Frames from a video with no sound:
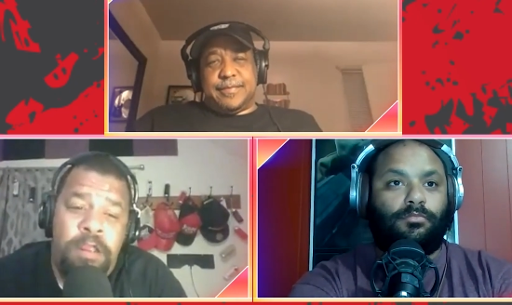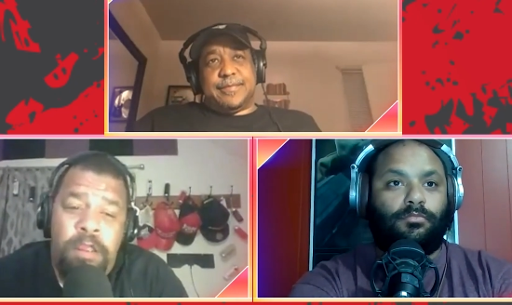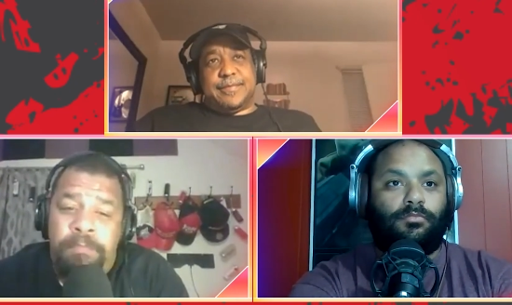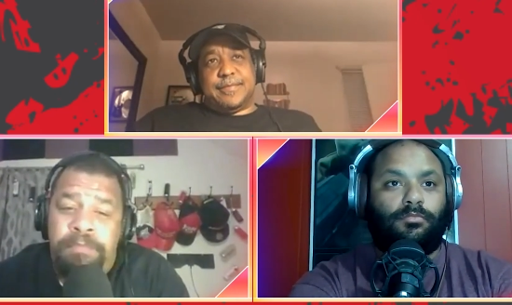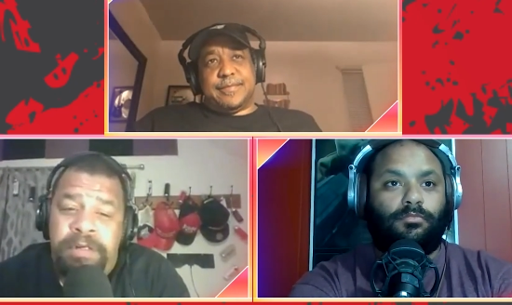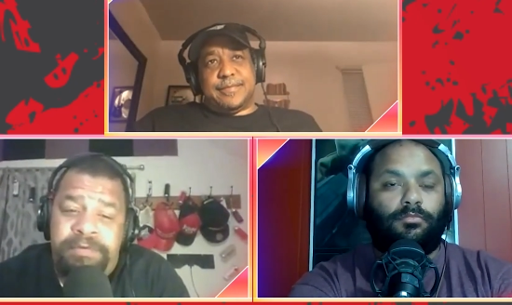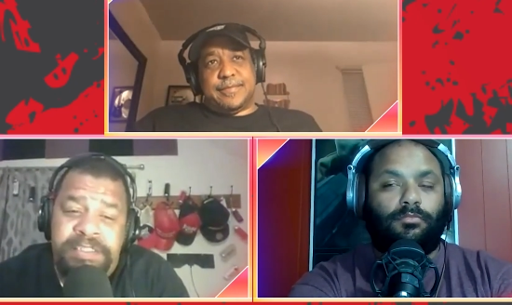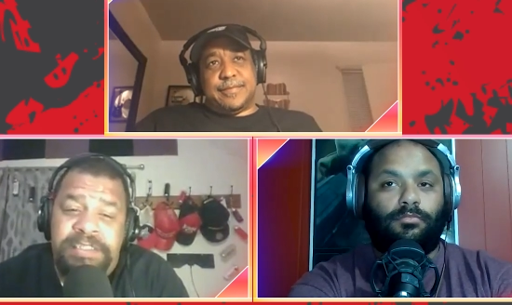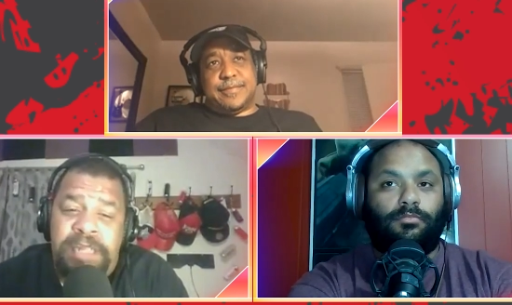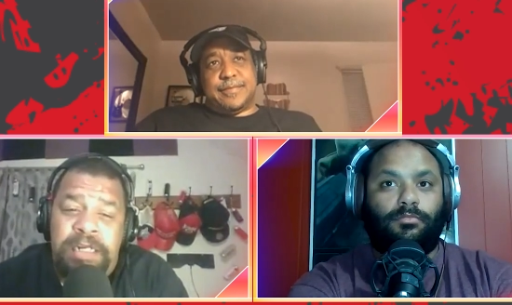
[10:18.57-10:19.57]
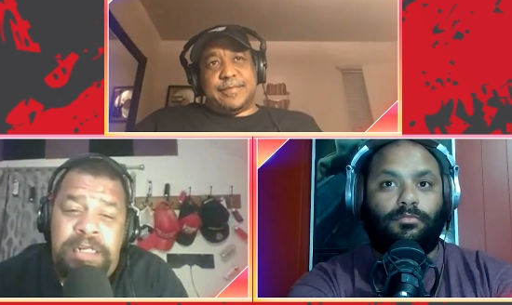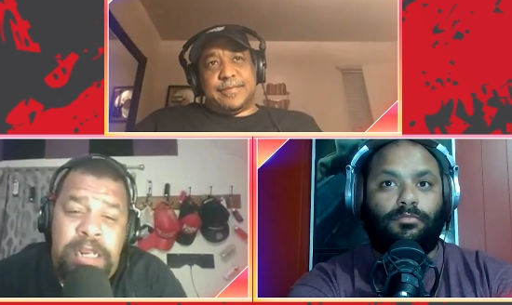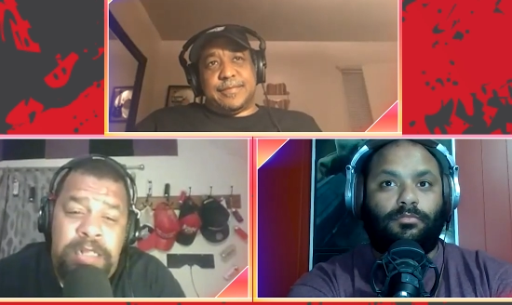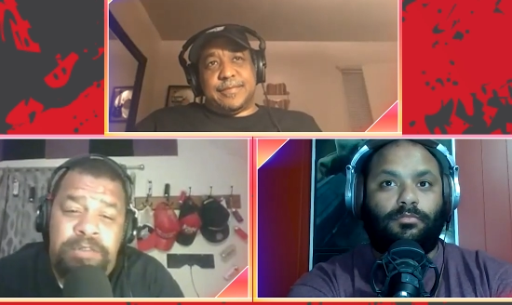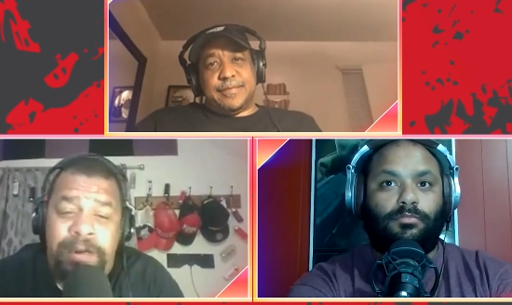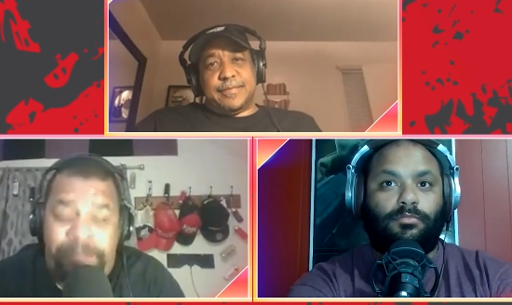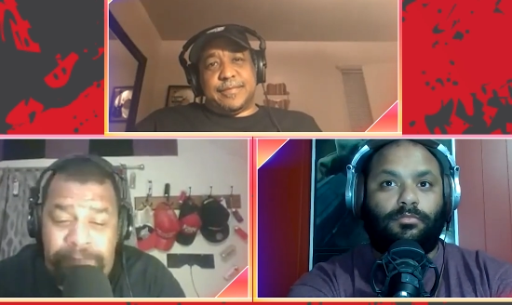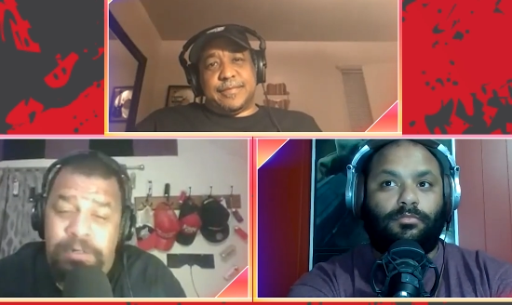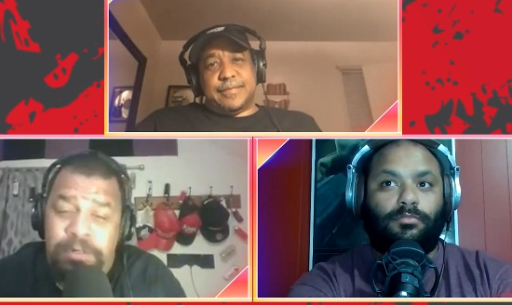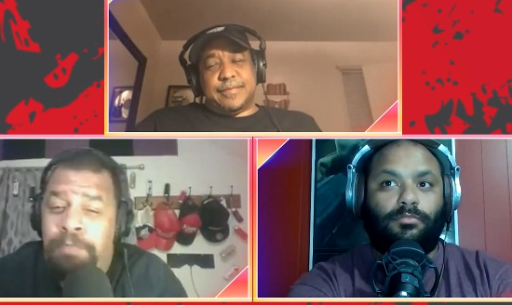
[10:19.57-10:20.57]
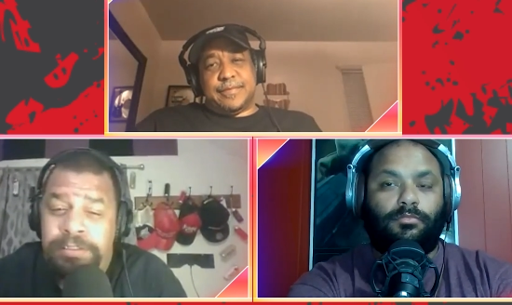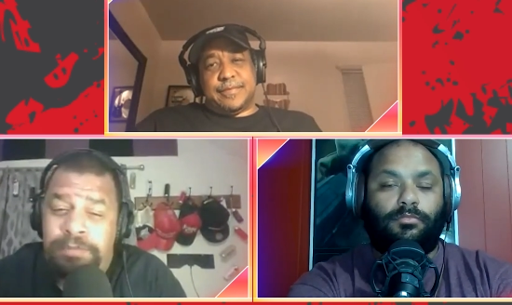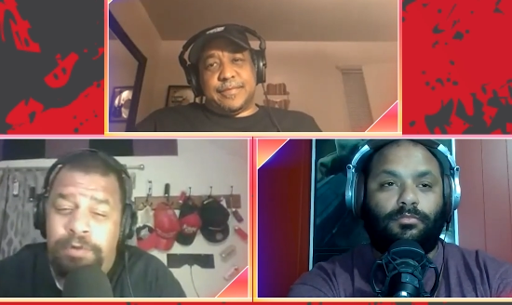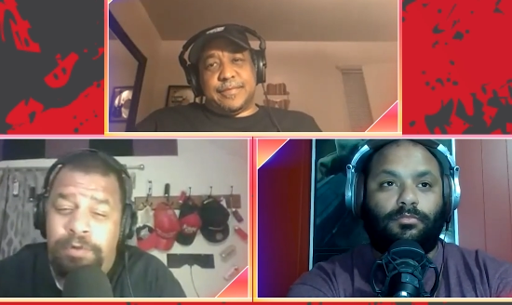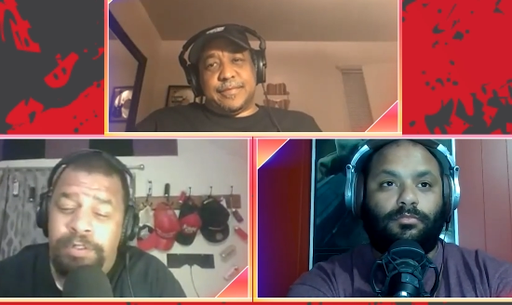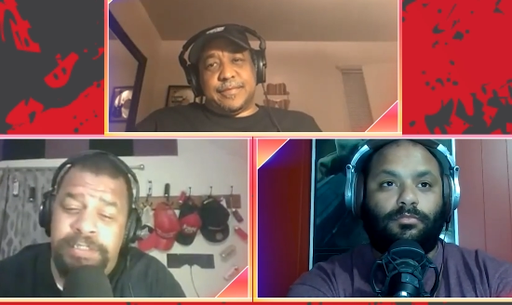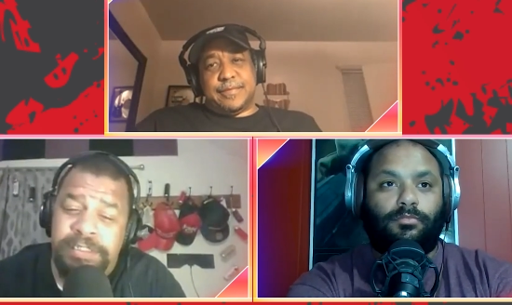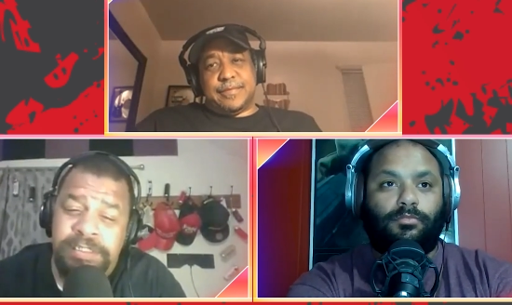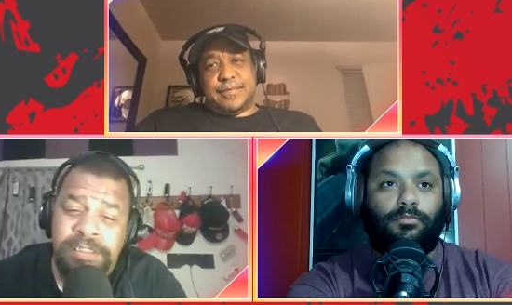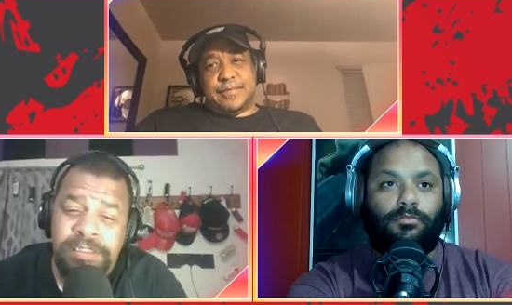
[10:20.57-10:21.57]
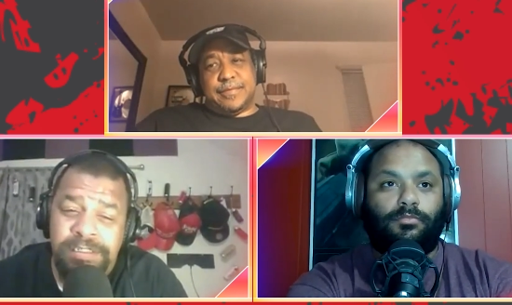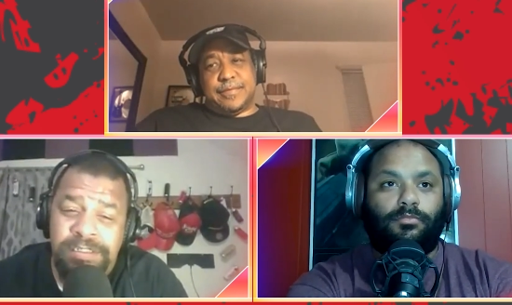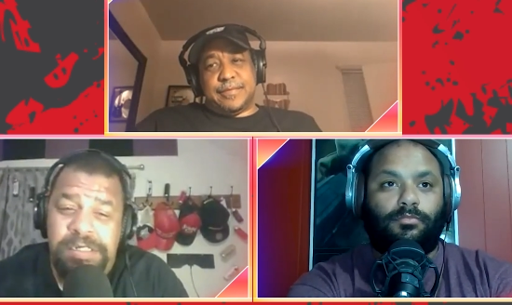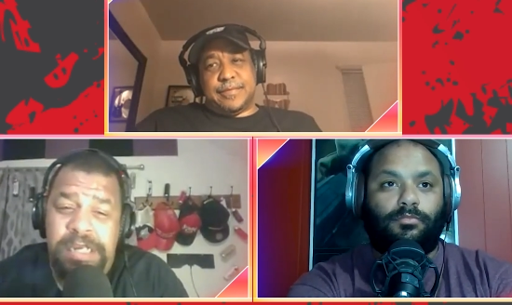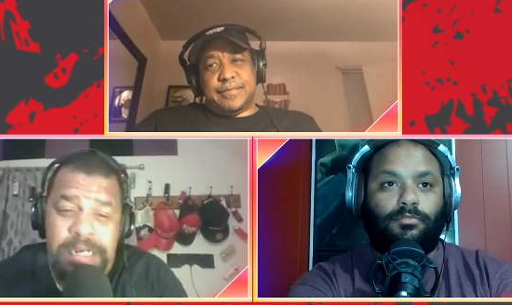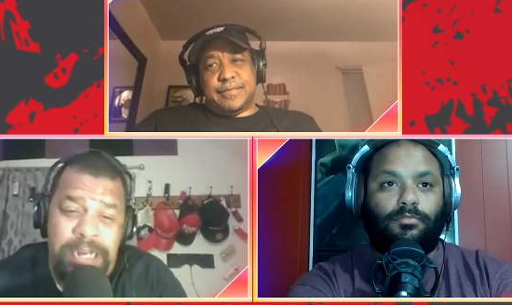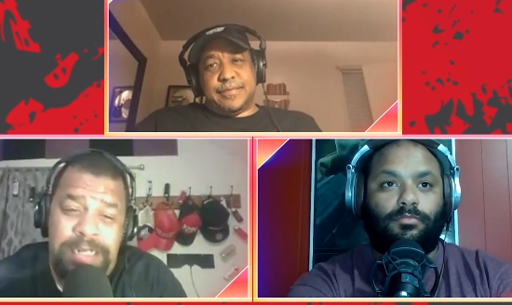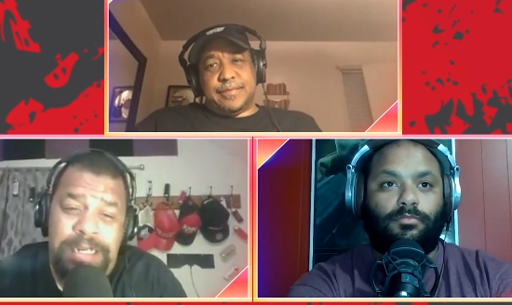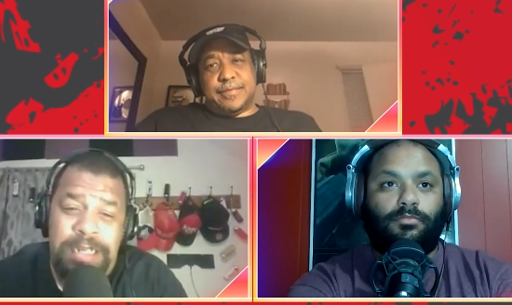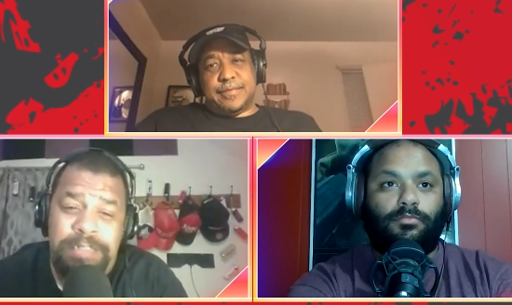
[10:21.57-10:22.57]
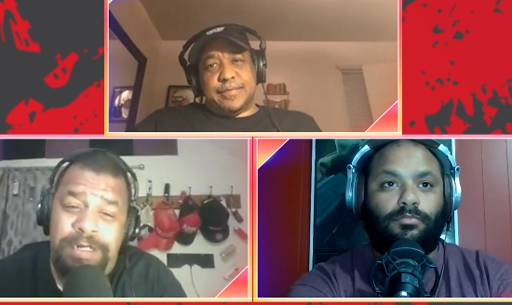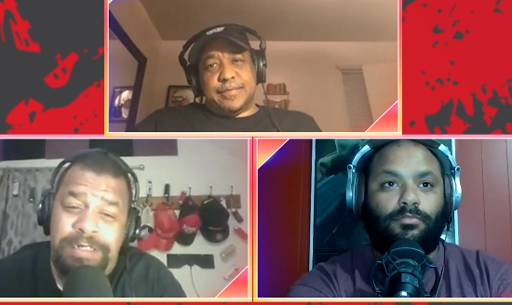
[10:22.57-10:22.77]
Speaker 1: But if she signed a contract for so much in royalties, and that contract,